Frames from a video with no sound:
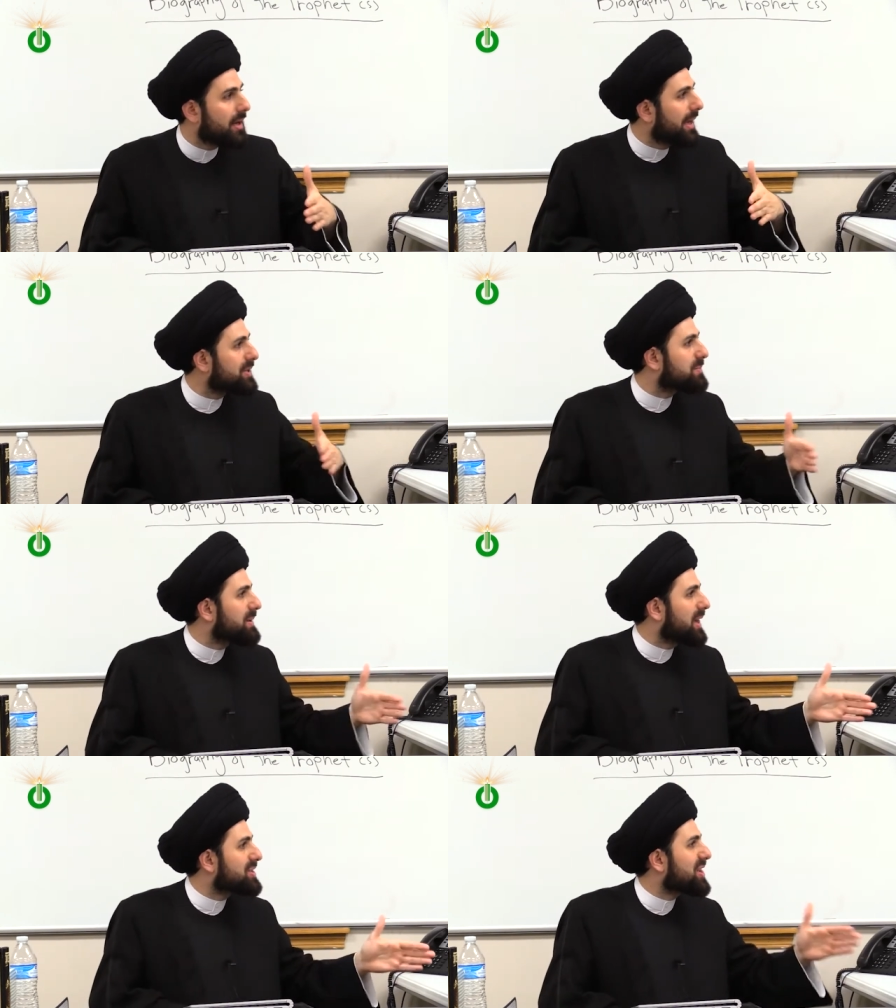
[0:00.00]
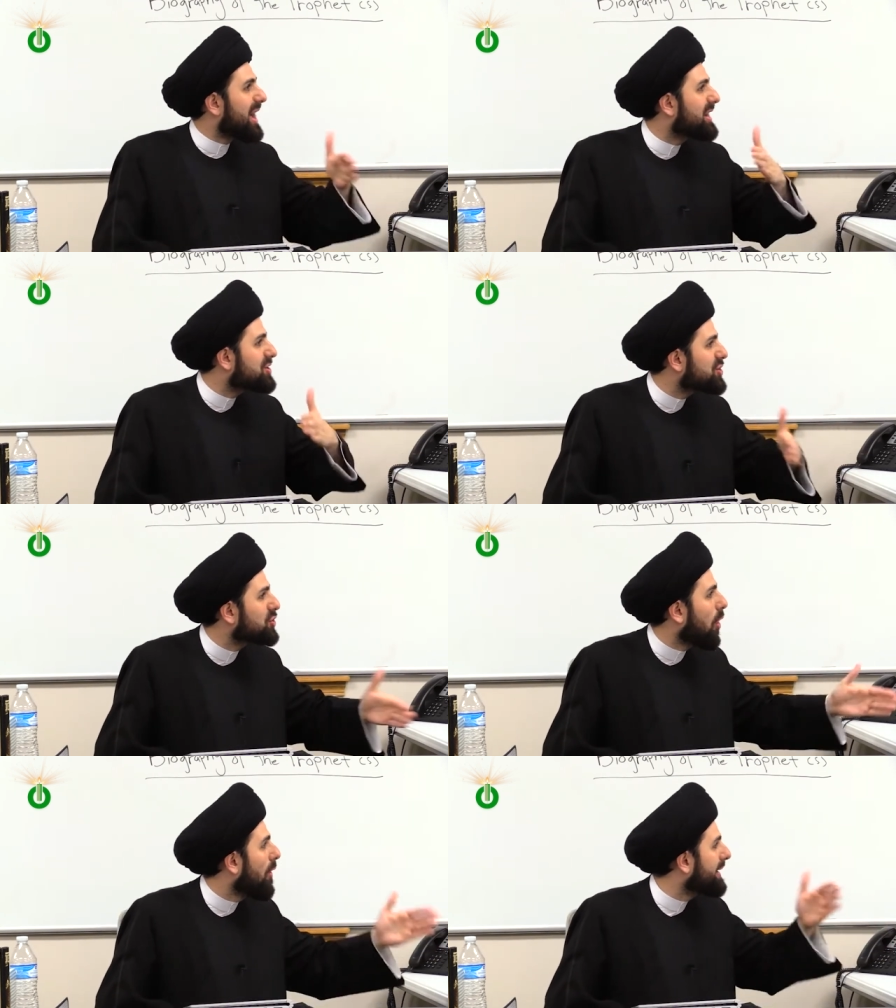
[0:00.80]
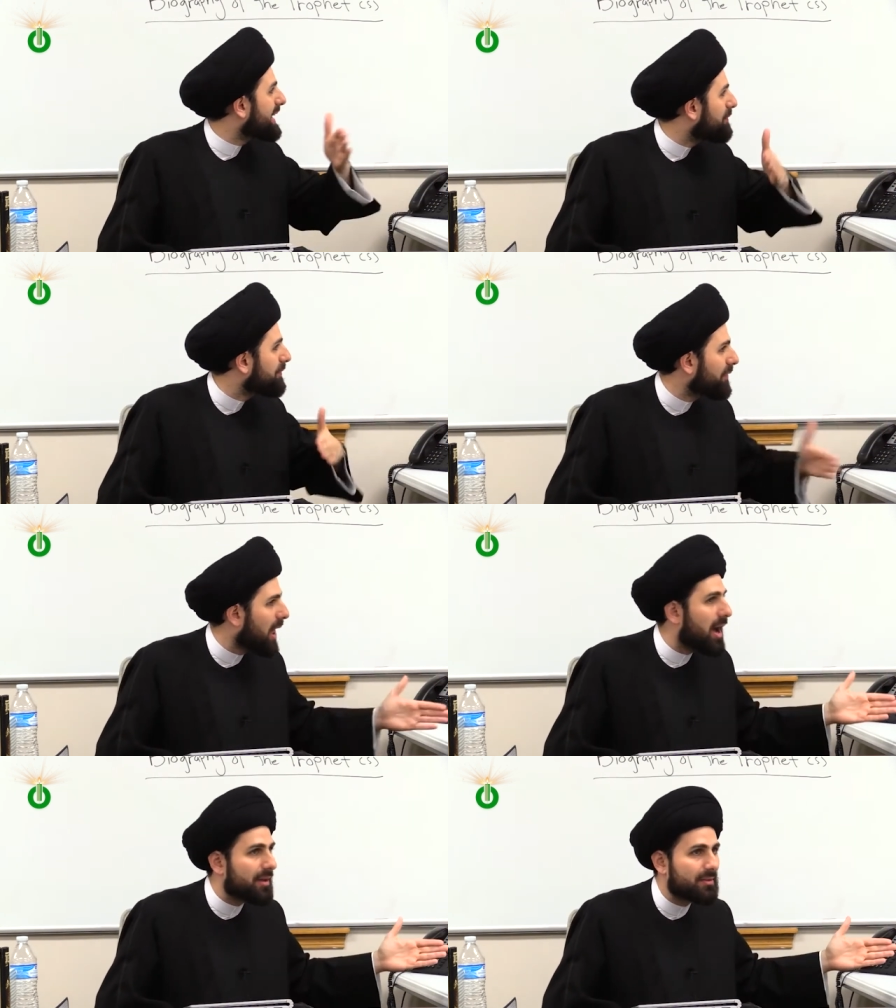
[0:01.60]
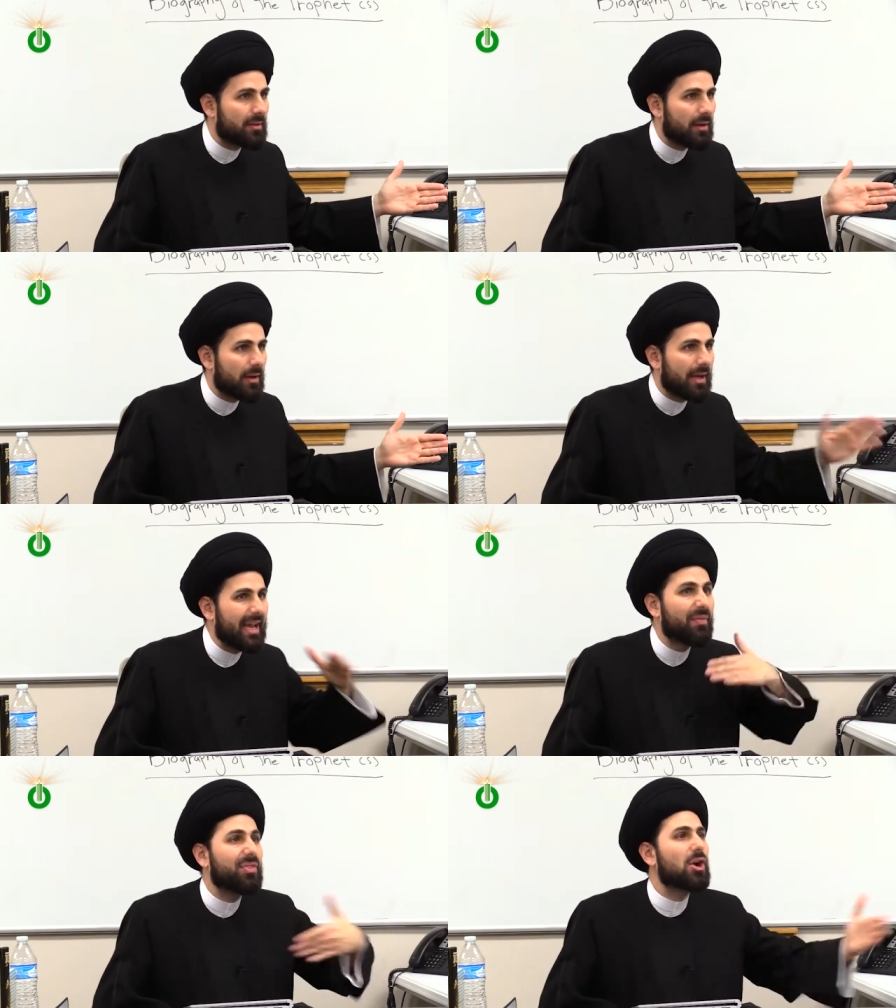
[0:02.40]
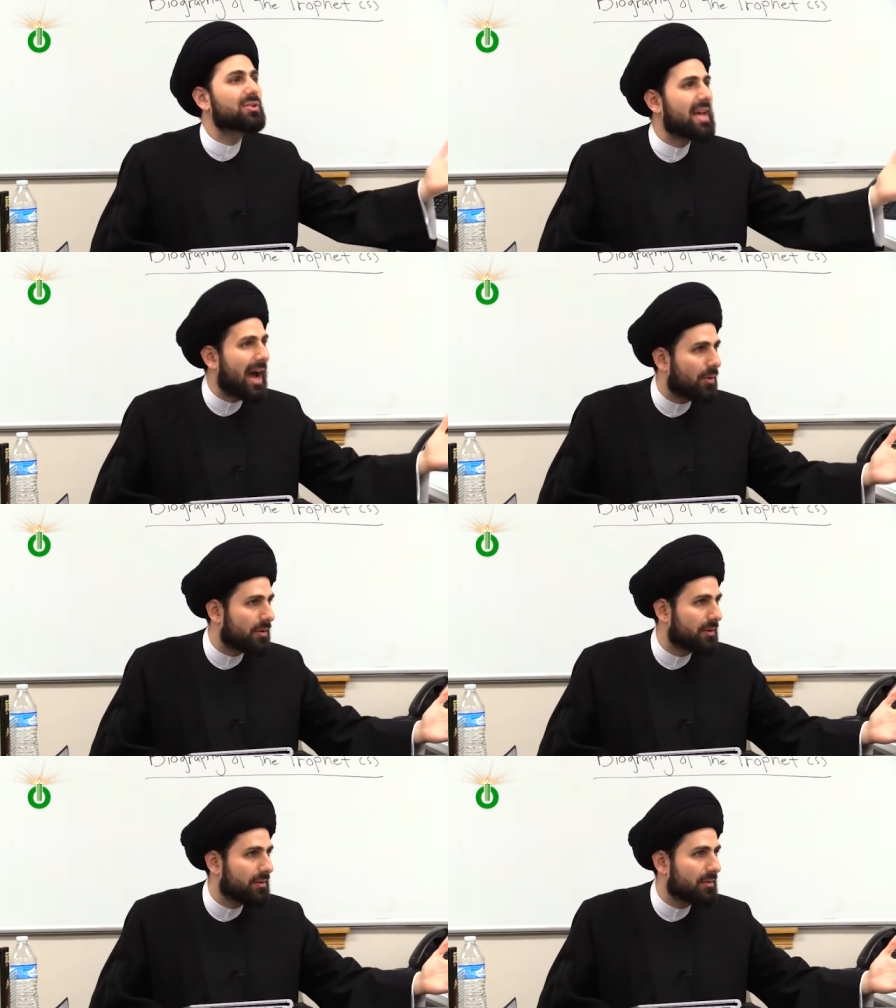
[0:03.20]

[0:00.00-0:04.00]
is because a historic flood hit their town.